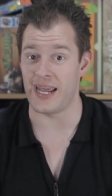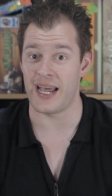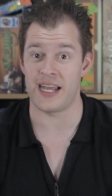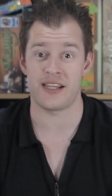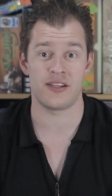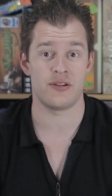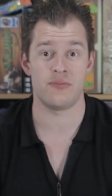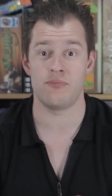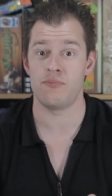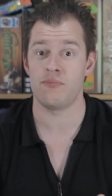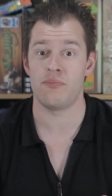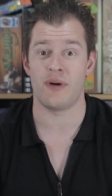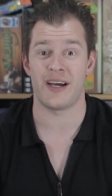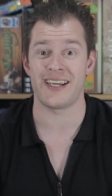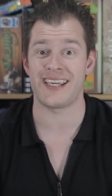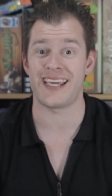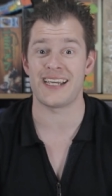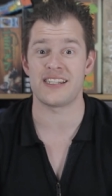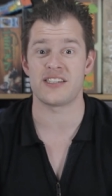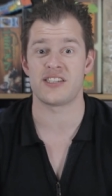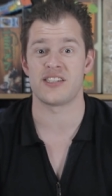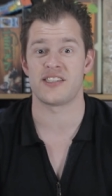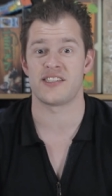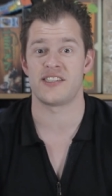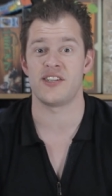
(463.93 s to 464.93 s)
and I
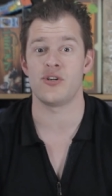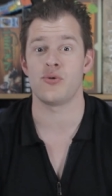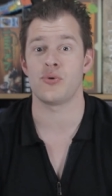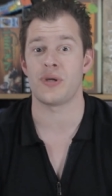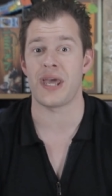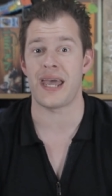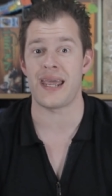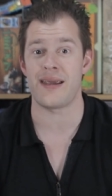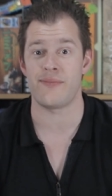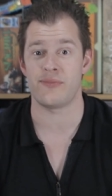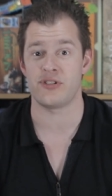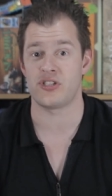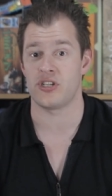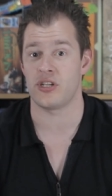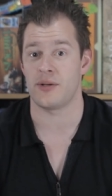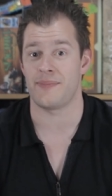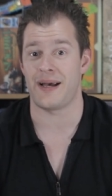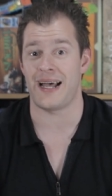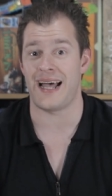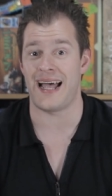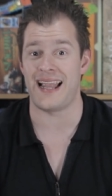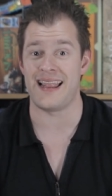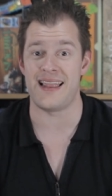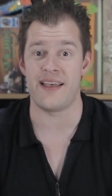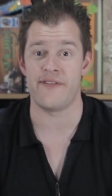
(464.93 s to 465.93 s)
get to still game until
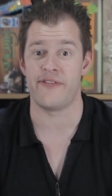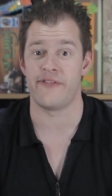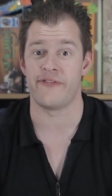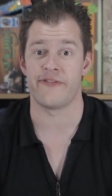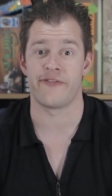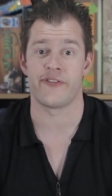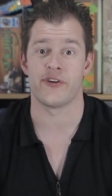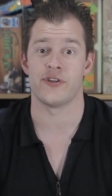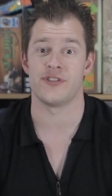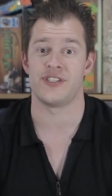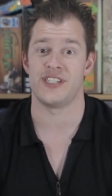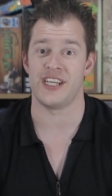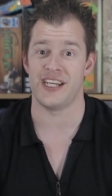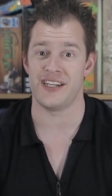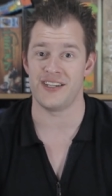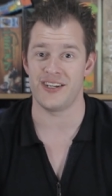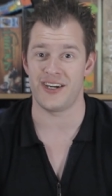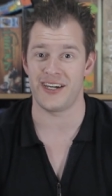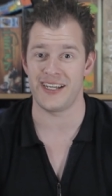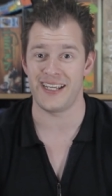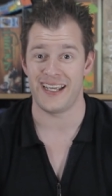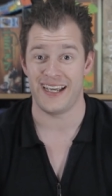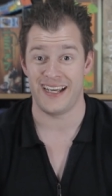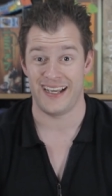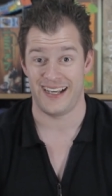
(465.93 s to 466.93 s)
about 11:30 at
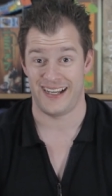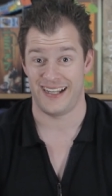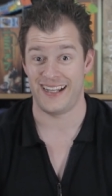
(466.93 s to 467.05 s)
night.